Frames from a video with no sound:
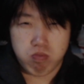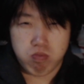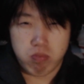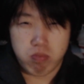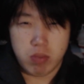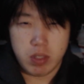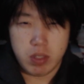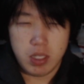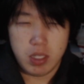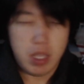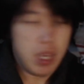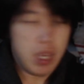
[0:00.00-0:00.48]

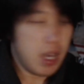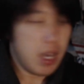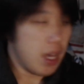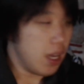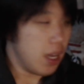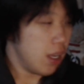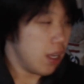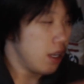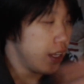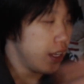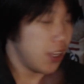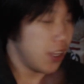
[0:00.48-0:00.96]
yeah,
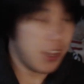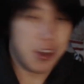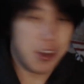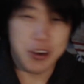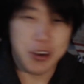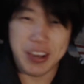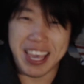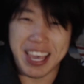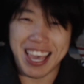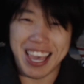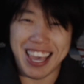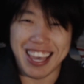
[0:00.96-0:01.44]

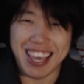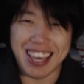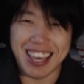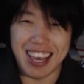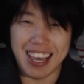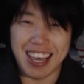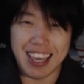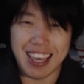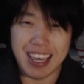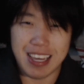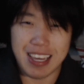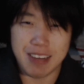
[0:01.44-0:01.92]
okay, I
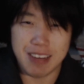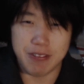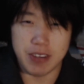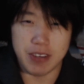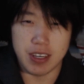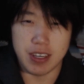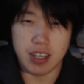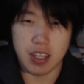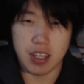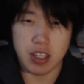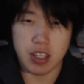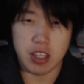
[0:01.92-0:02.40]
have
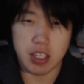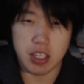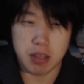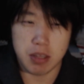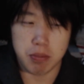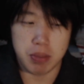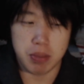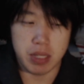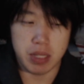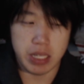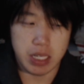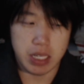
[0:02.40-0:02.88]
nothing
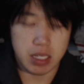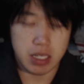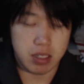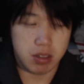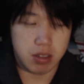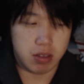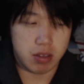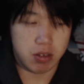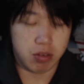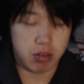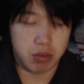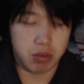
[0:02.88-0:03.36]

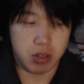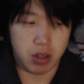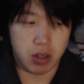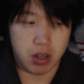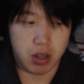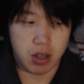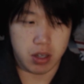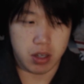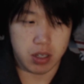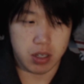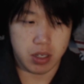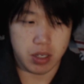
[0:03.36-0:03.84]
planned to
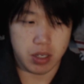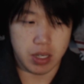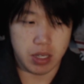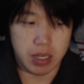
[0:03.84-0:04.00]
talk.